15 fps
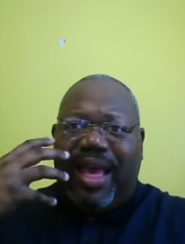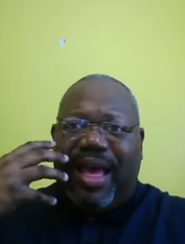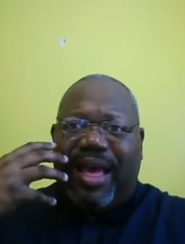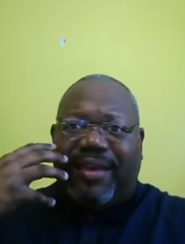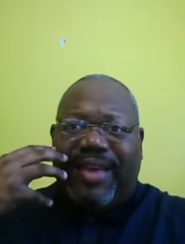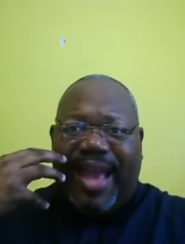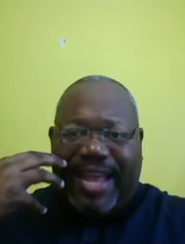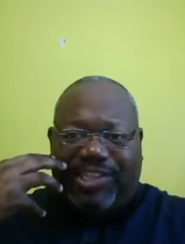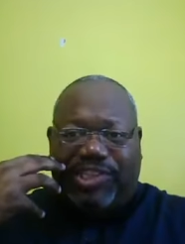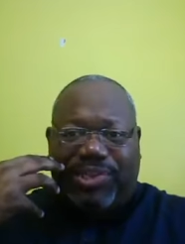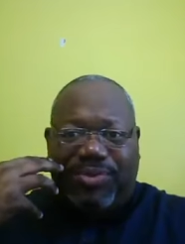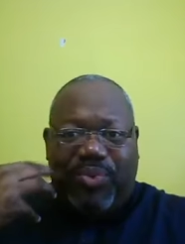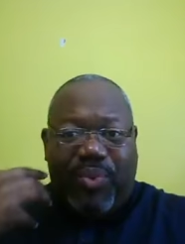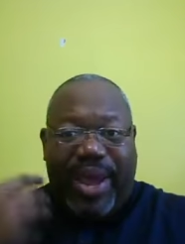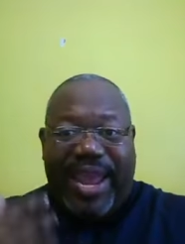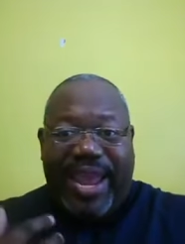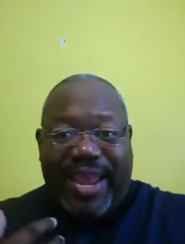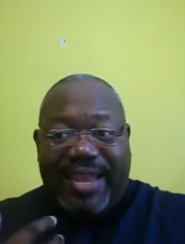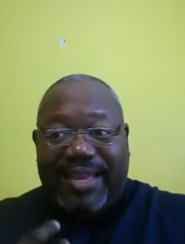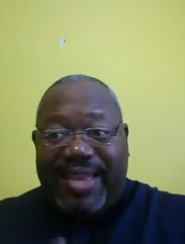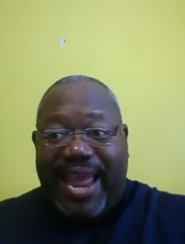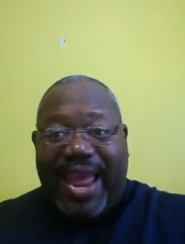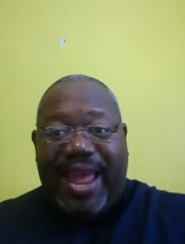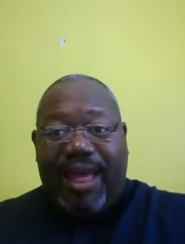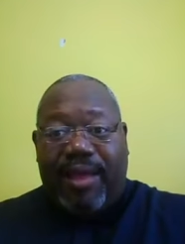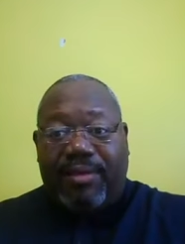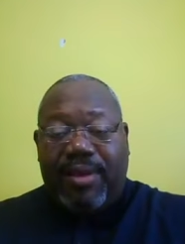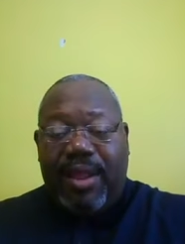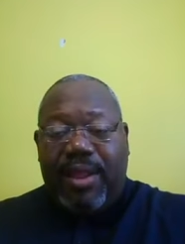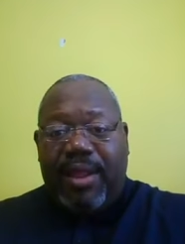uh, got you weighed
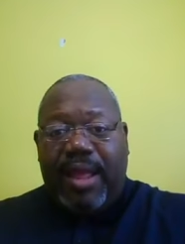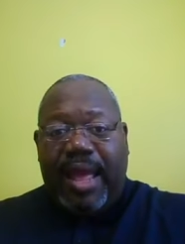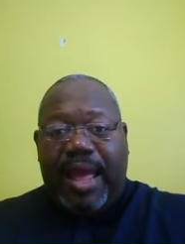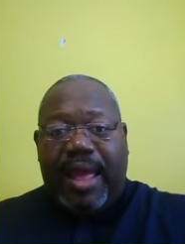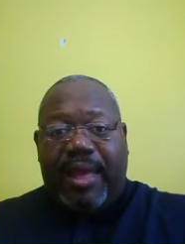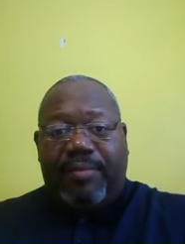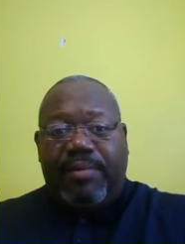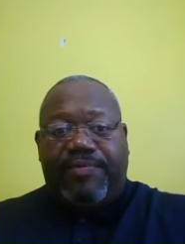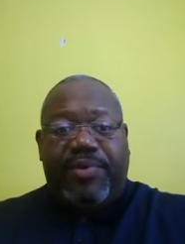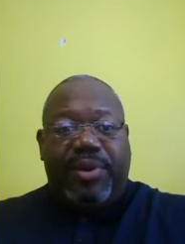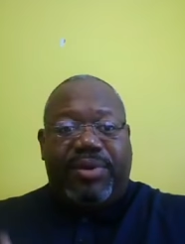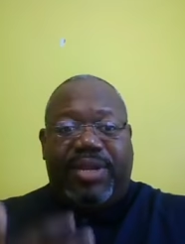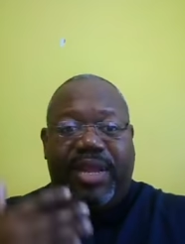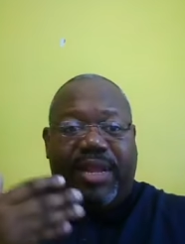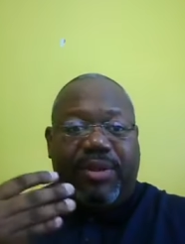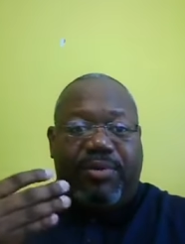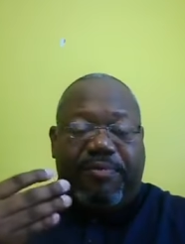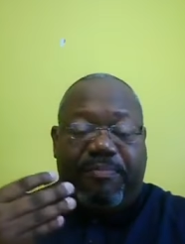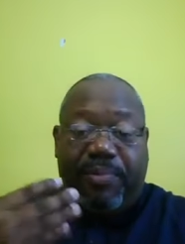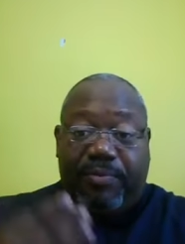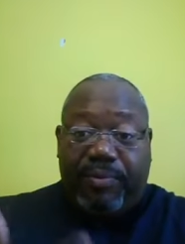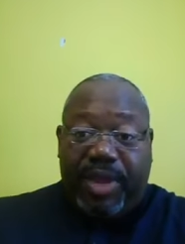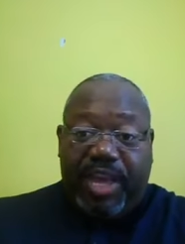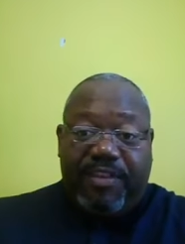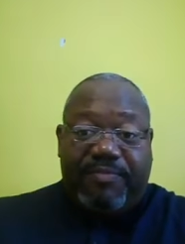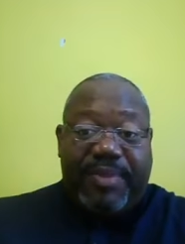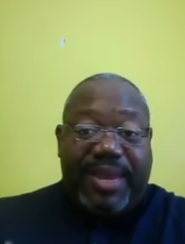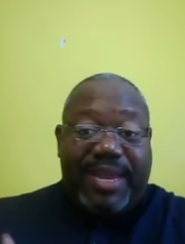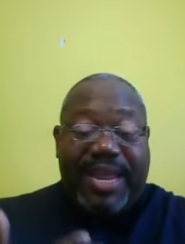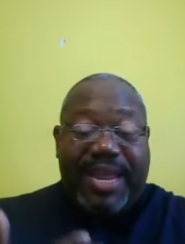down um, if you're dealing with
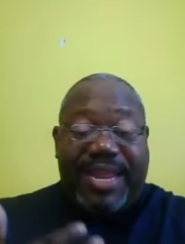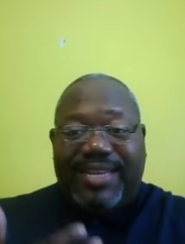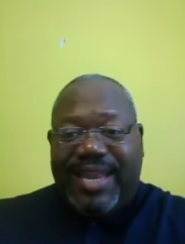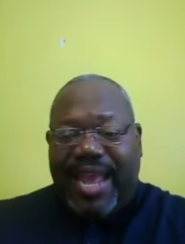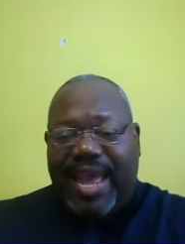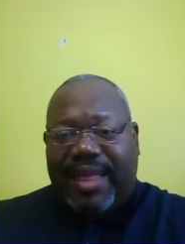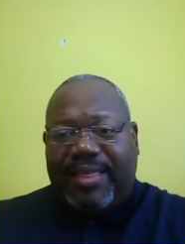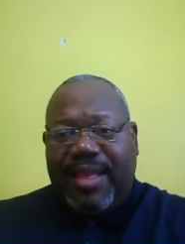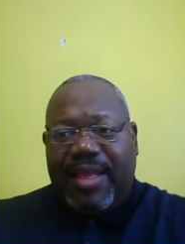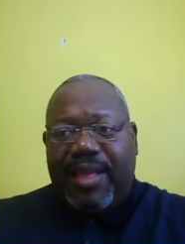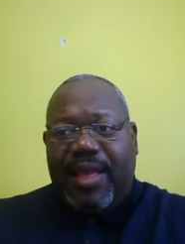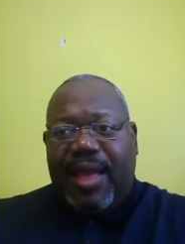bereavement and death,